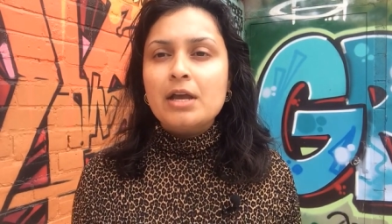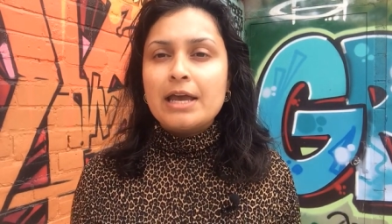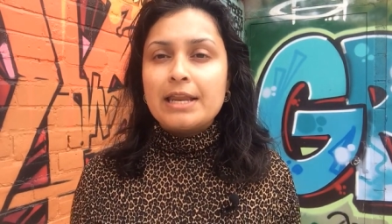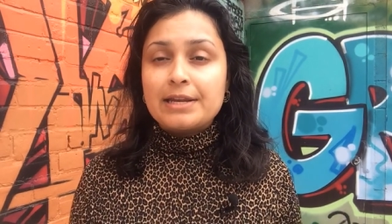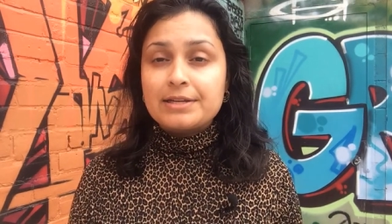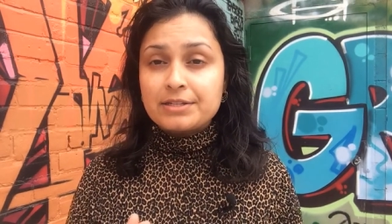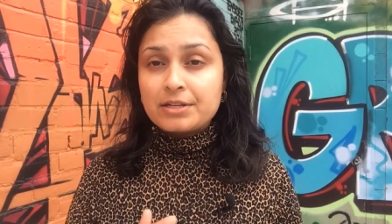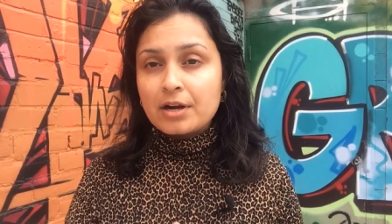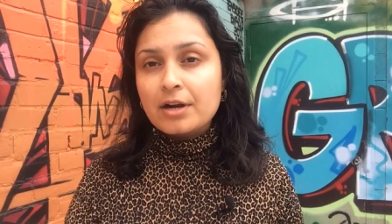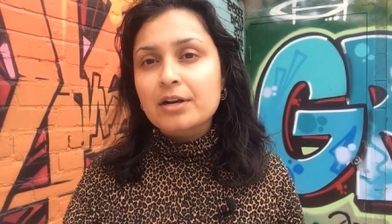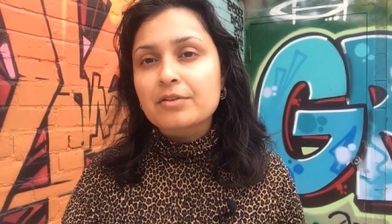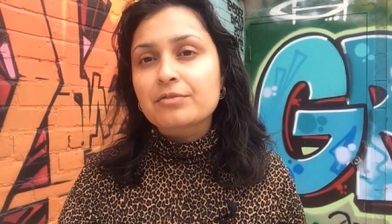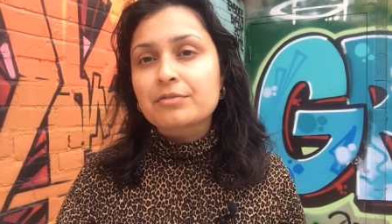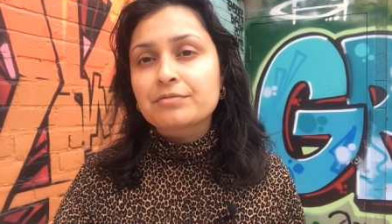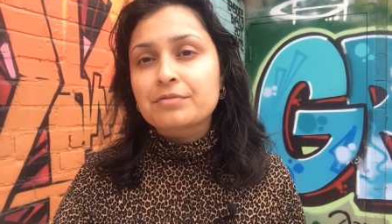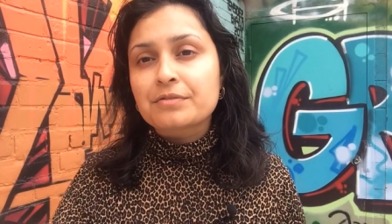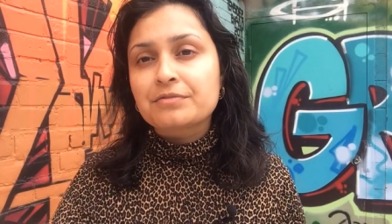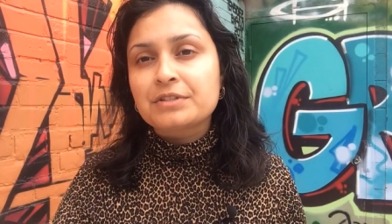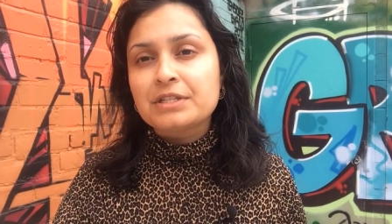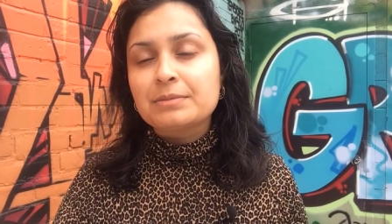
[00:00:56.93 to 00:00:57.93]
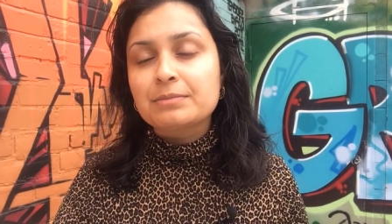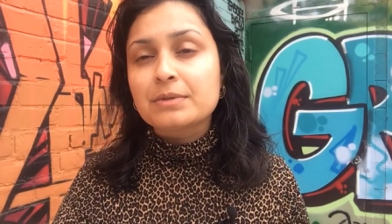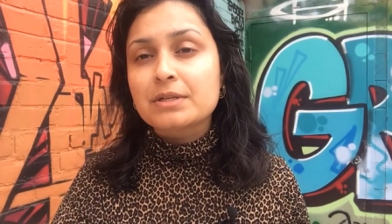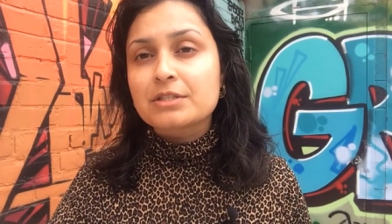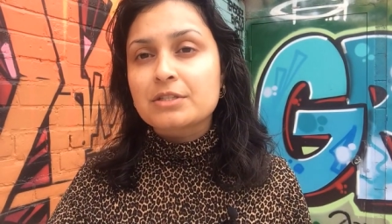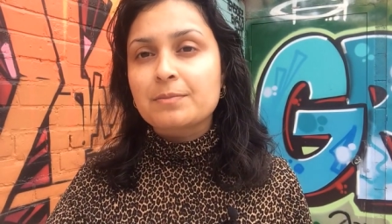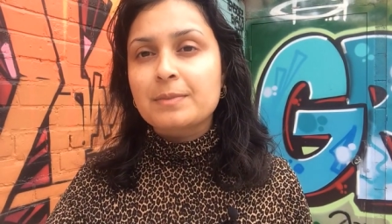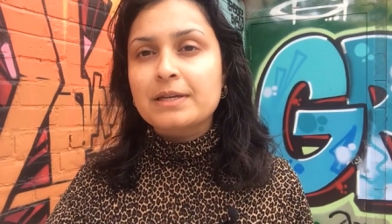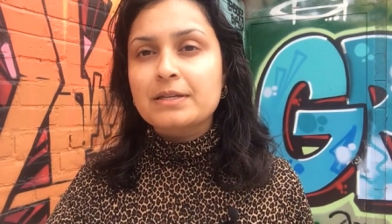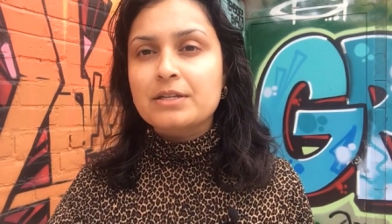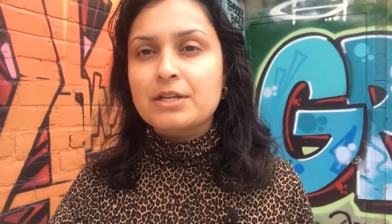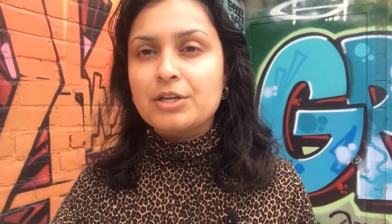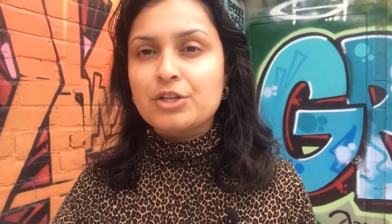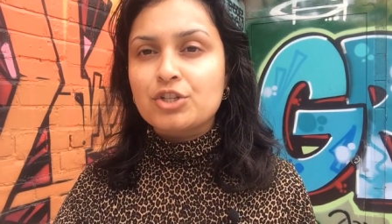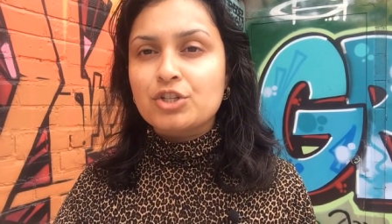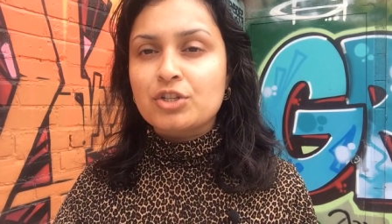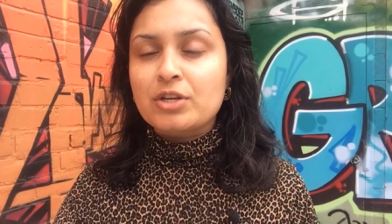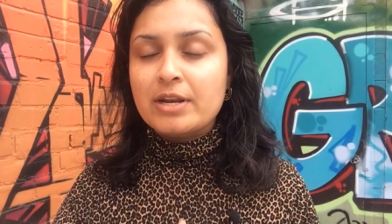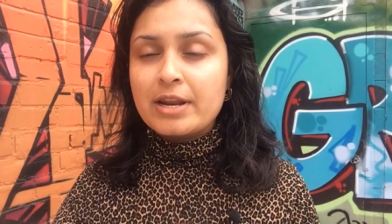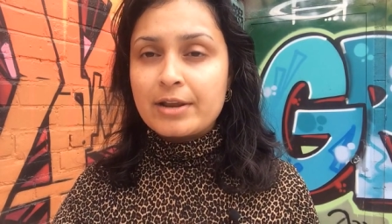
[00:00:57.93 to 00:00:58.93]
and I started with fifteen minutes of
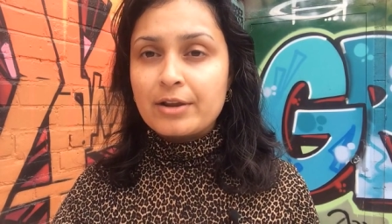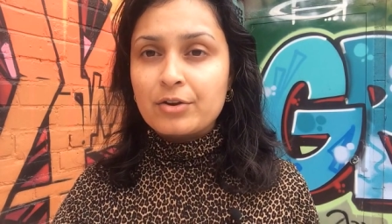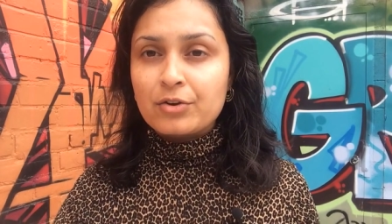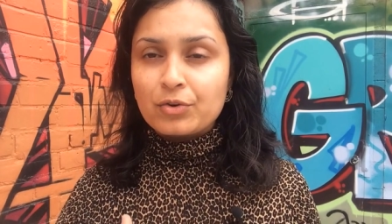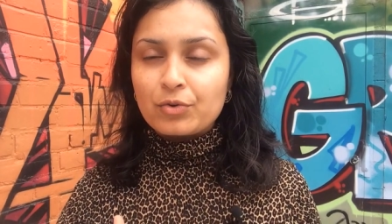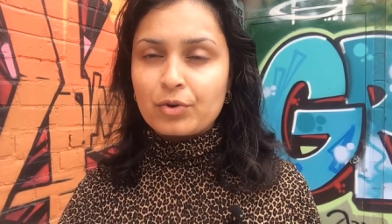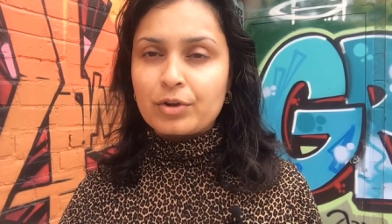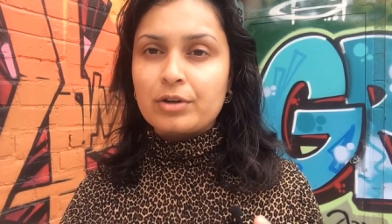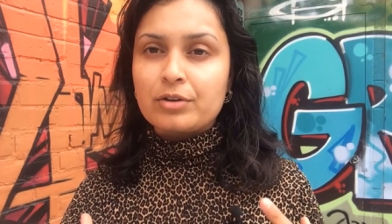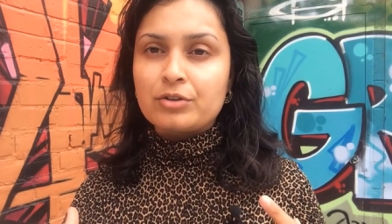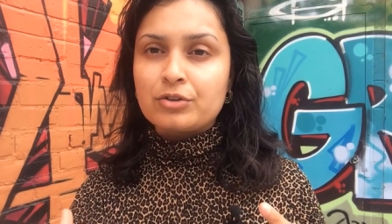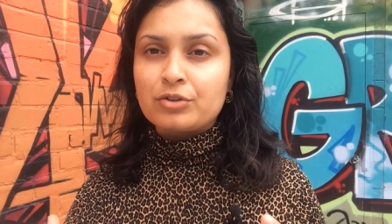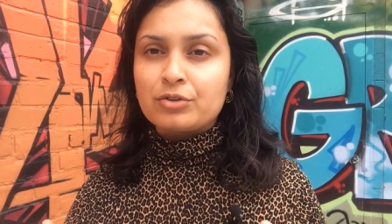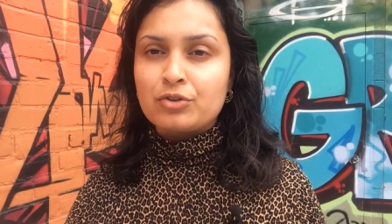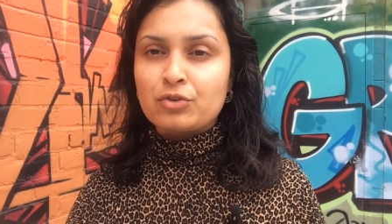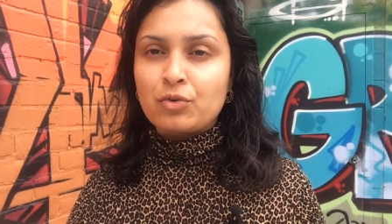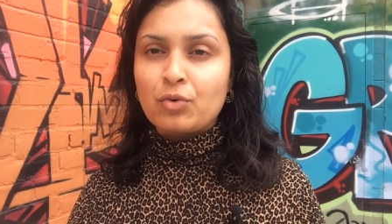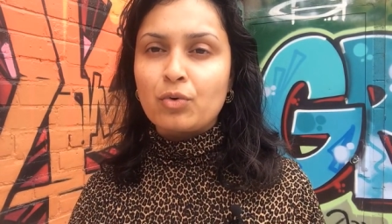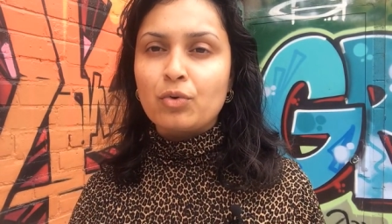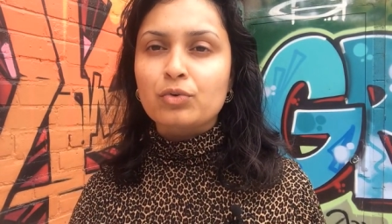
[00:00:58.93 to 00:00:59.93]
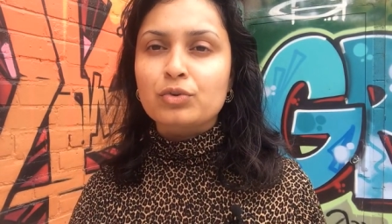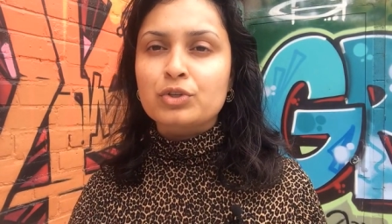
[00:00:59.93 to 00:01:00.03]
meditation, and I grew it to,